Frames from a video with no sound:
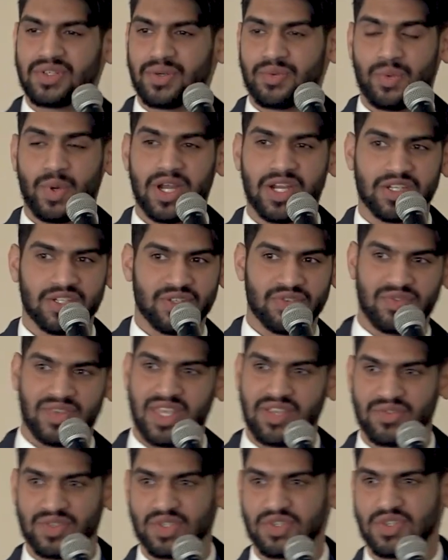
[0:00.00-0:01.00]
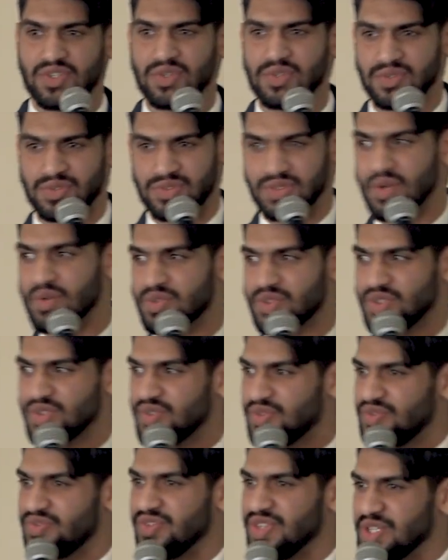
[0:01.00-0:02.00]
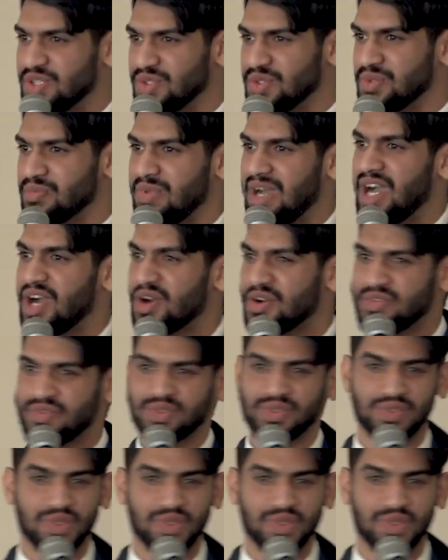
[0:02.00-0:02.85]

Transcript: or wearing your favorite shoes, don't you feel powerful?